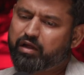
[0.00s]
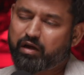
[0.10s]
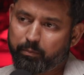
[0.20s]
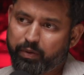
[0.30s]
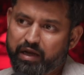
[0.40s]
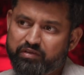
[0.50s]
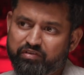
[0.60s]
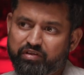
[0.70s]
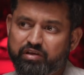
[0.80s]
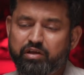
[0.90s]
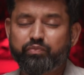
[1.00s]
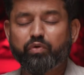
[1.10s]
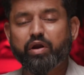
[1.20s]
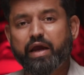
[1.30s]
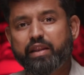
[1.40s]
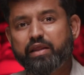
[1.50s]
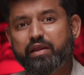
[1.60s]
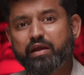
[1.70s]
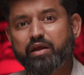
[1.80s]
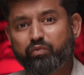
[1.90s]
compliance is a key for
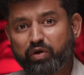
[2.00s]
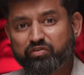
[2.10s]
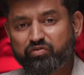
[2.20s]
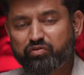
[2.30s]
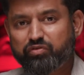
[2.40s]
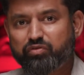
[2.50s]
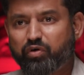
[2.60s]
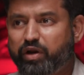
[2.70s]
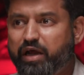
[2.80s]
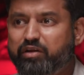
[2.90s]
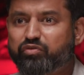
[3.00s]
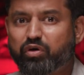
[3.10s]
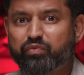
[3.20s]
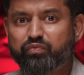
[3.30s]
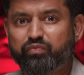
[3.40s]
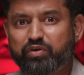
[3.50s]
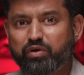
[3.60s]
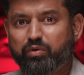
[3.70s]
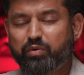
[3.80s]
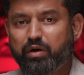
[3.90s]
any investor or any sort of you
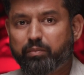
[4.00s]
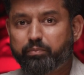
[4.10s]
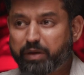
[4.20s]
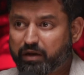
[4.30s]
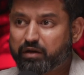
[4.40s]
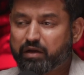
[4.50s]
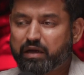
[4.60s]
know big